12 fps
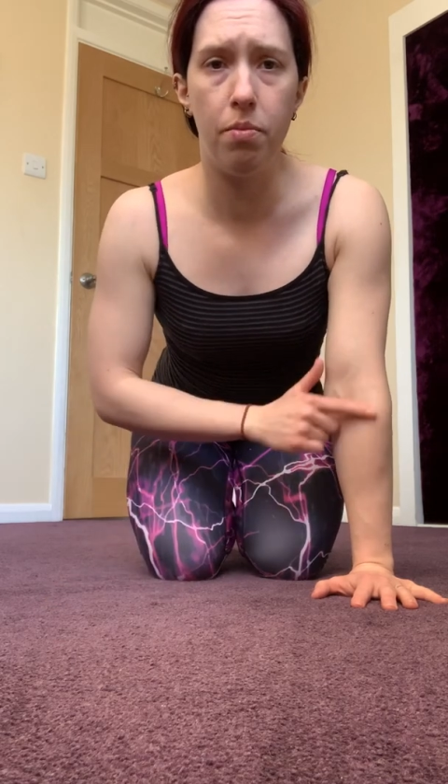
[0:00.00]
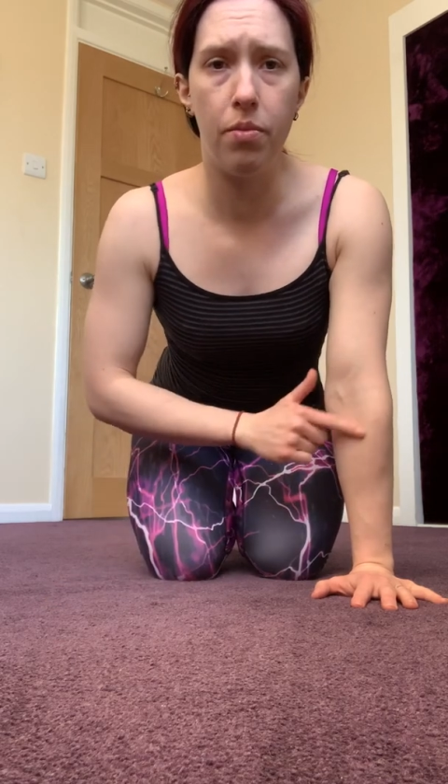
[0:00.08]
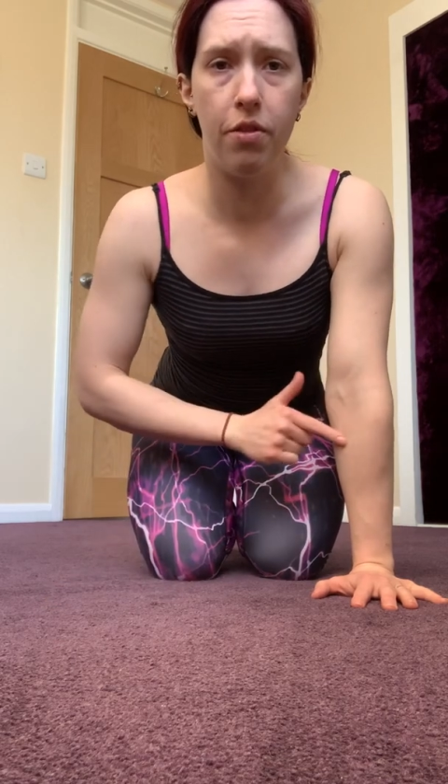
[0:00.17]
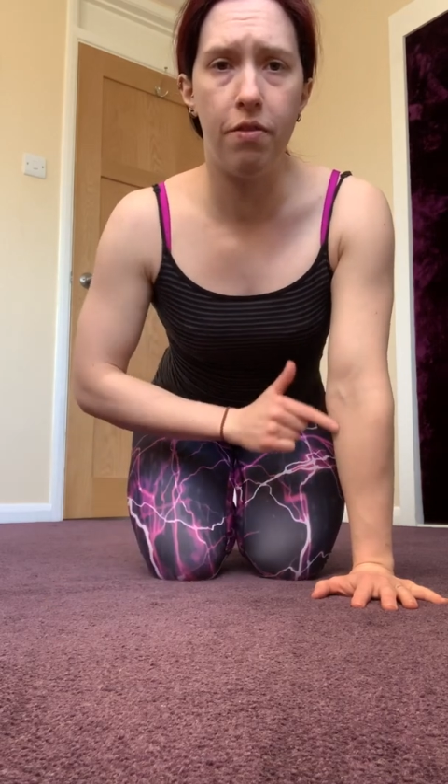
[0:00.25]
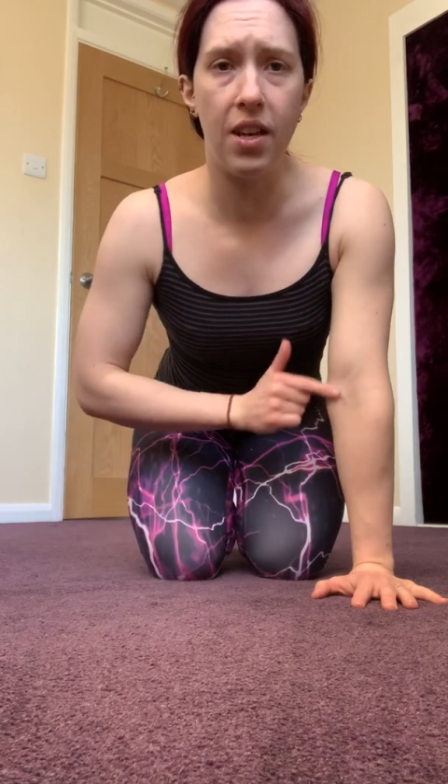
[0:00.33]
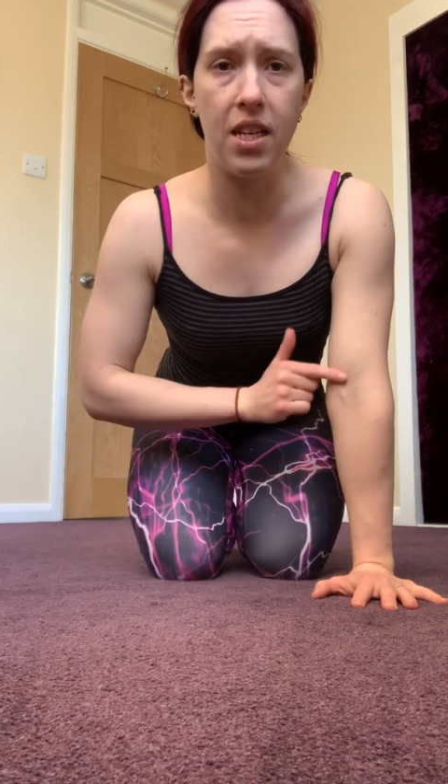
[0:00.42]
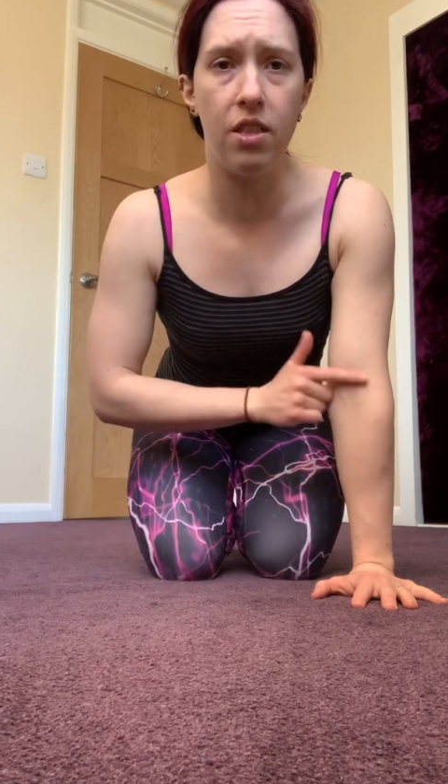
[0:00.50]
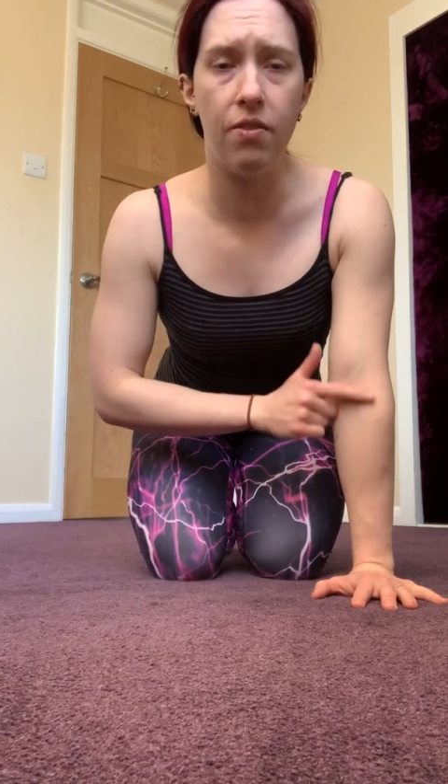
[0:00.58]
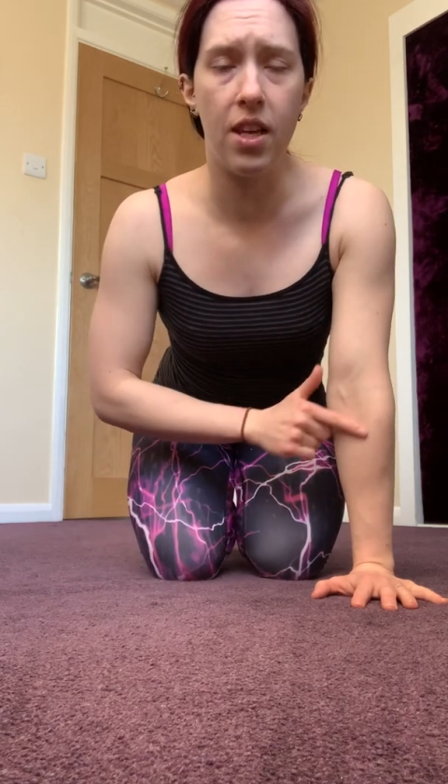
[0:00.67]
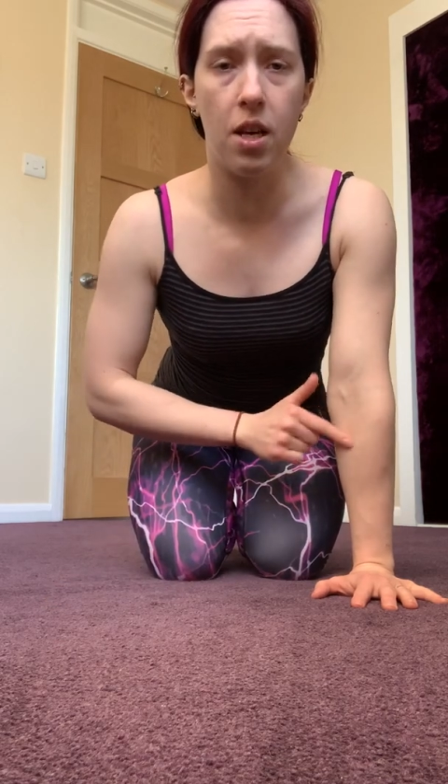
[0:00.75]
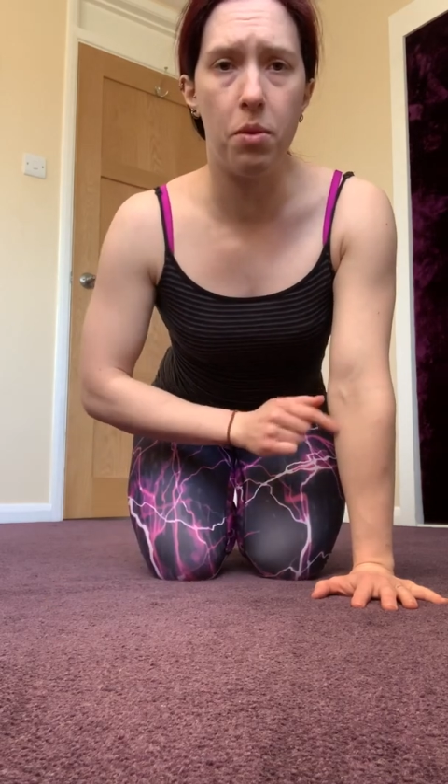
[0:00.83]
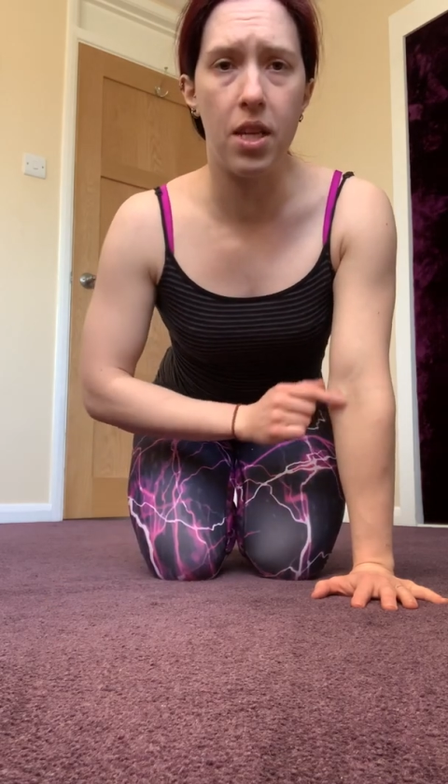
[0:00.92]
the face of the
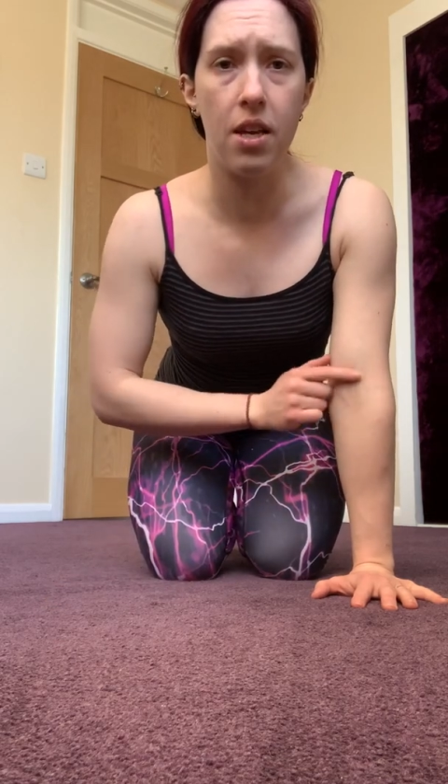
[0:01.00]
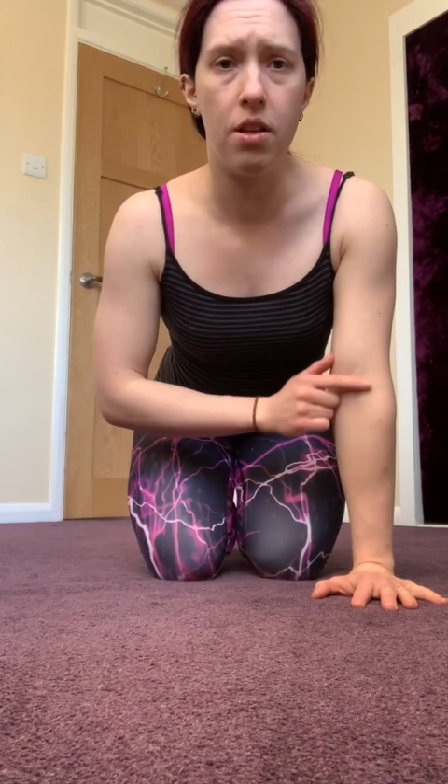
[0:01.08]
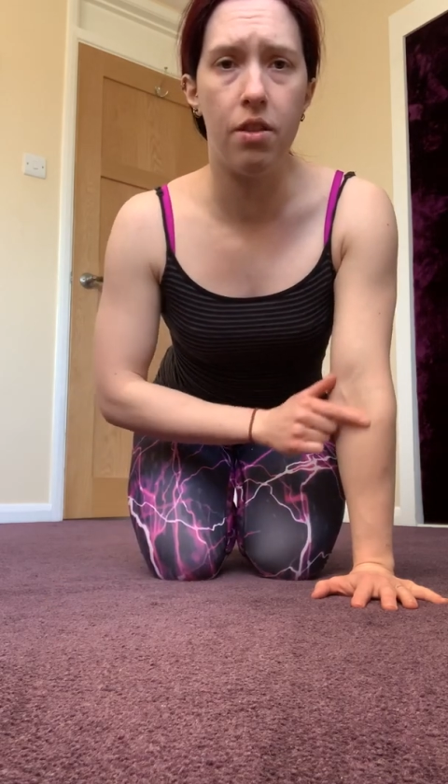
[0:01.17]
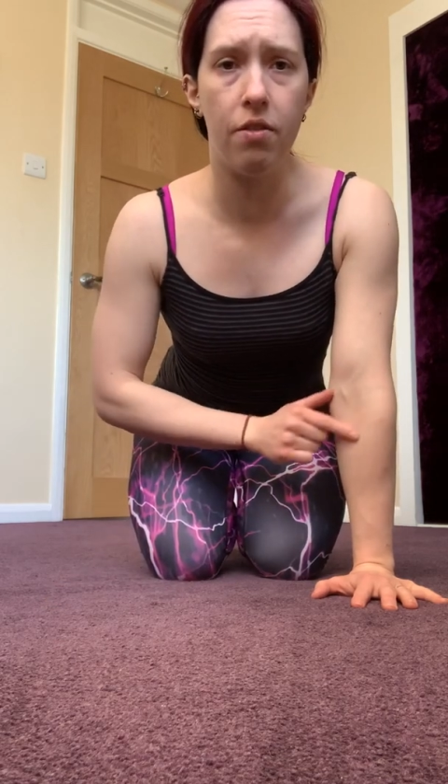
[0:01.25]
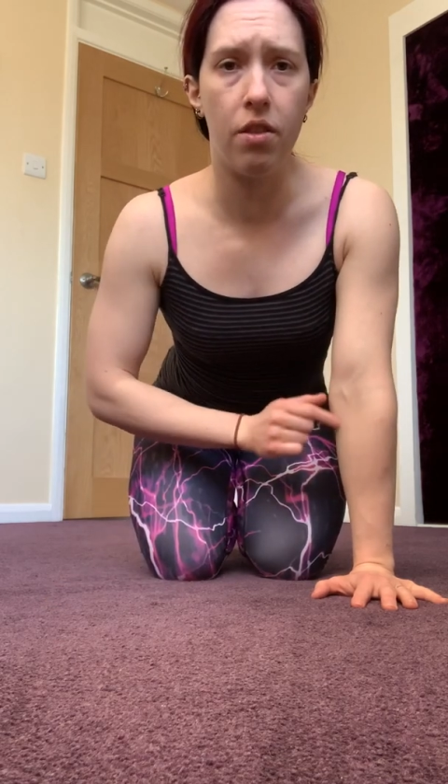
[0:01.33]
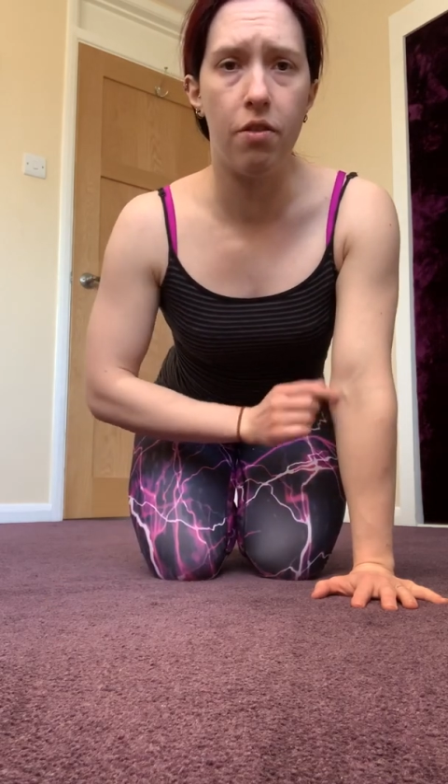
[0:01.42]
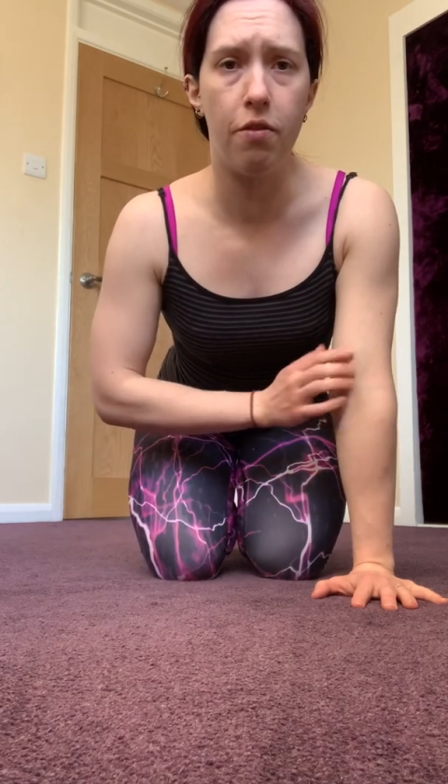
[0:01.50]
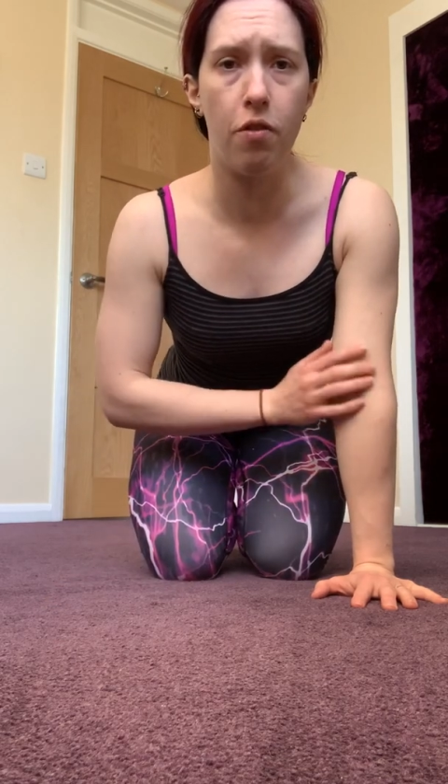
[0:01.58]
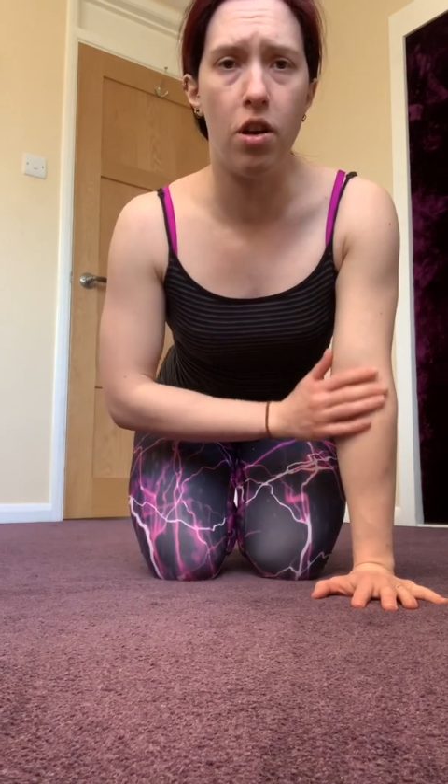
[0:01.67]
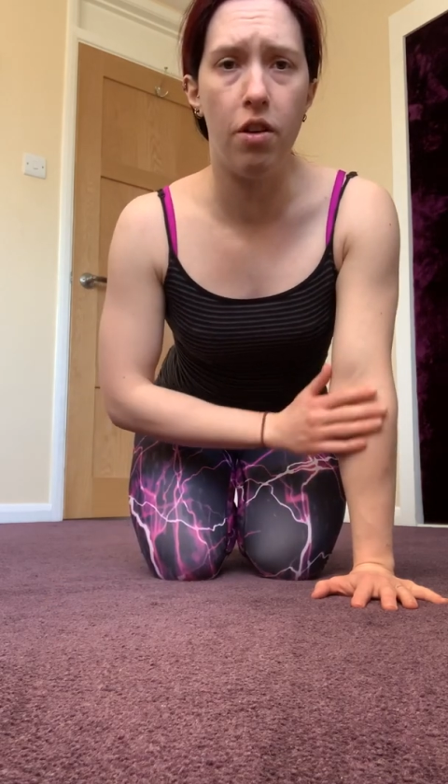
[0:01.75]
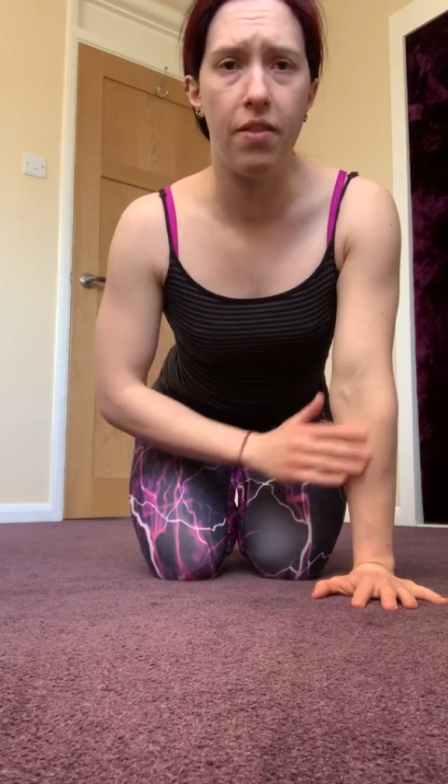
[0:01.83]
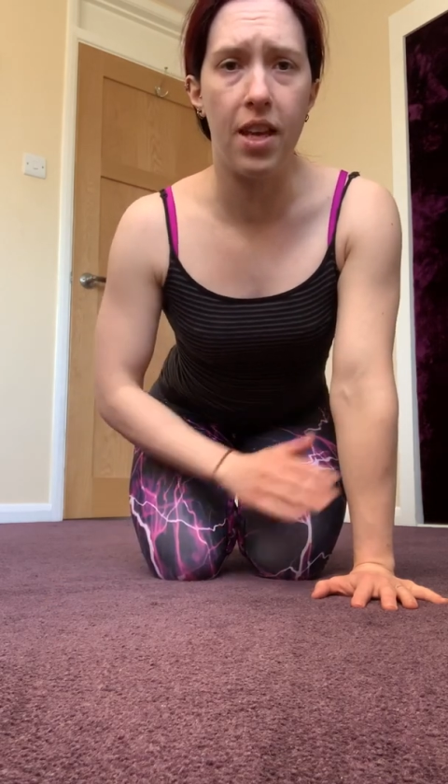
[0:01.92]
elbow, the, the
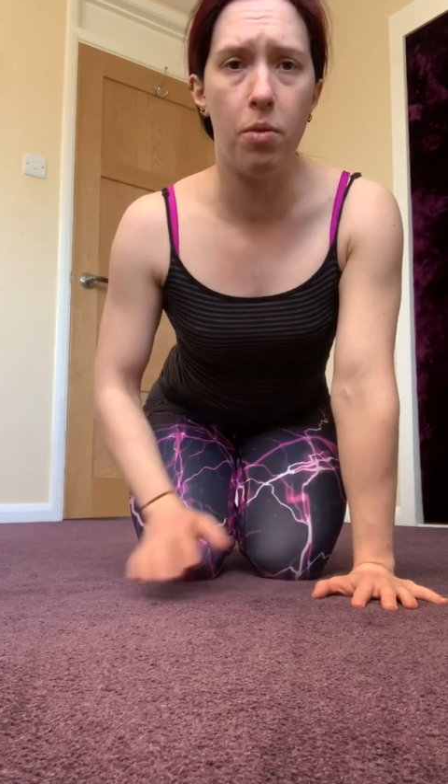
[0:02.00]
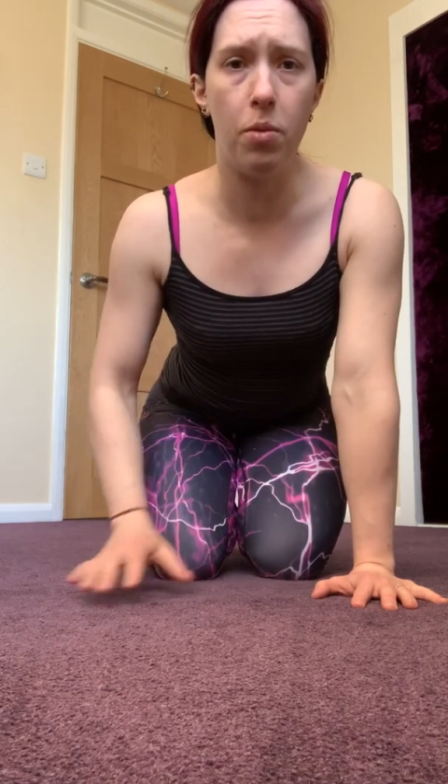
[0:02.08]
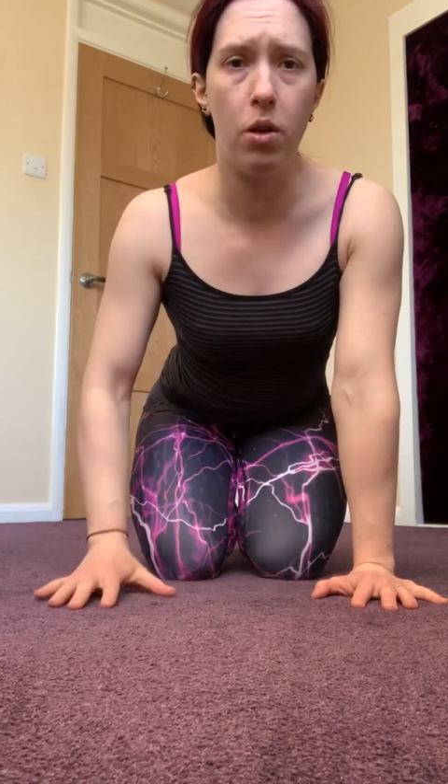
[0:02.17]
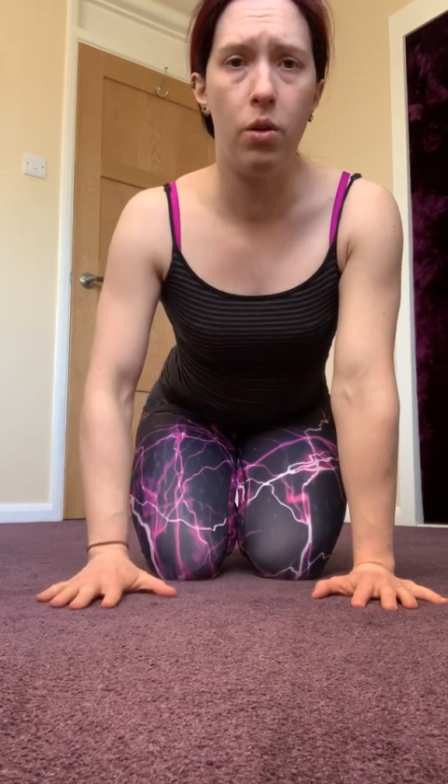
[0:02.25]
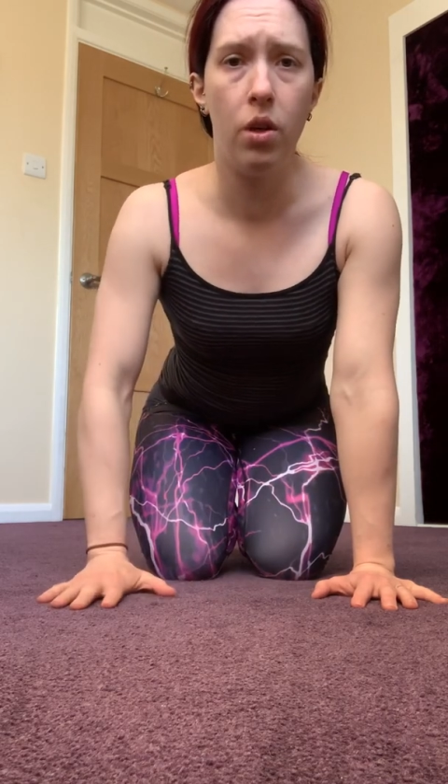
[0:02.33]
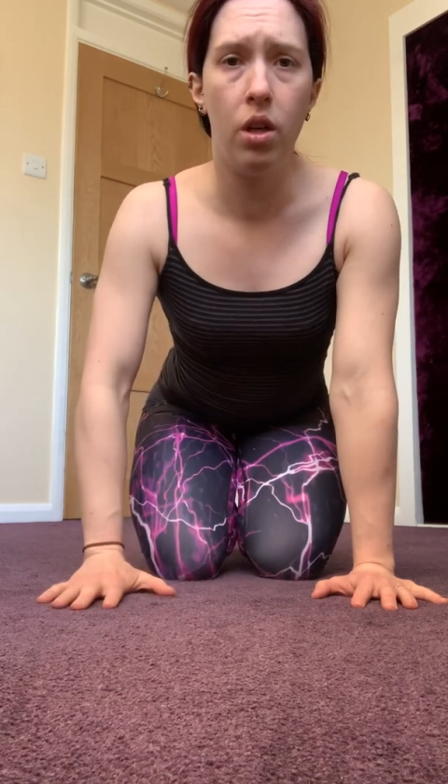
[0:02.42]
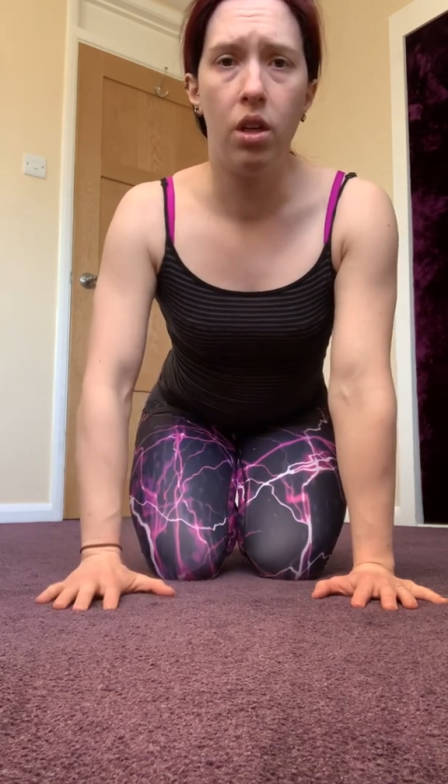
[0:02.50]
front of the elbow